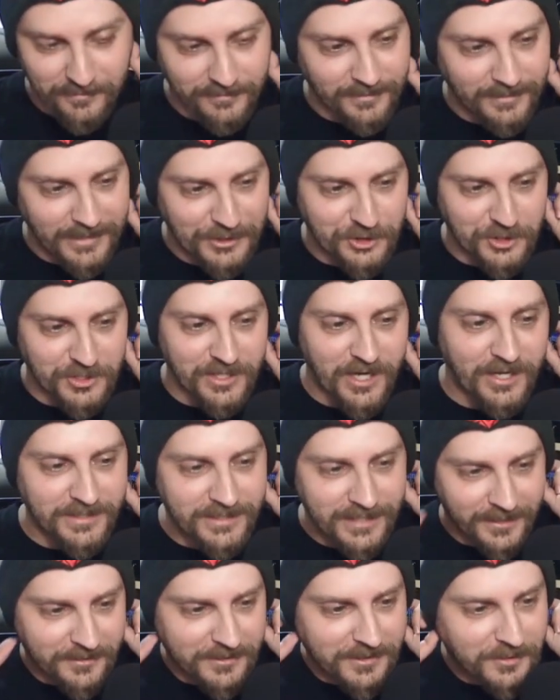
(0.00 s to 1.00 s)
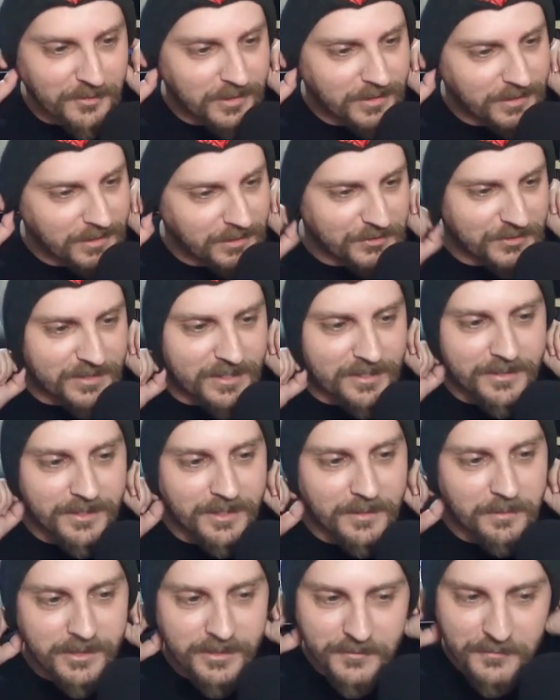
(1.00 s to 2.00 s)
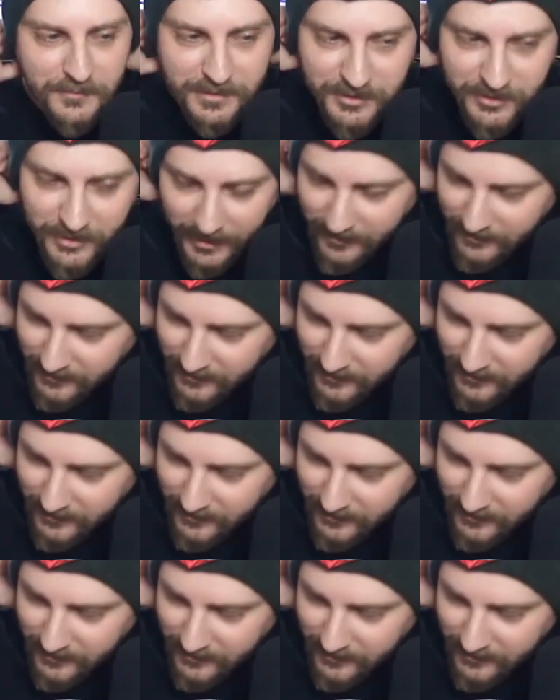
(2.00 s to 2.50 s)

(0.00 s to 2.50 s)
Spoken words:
I should not tell you that there's an unlimited free trial.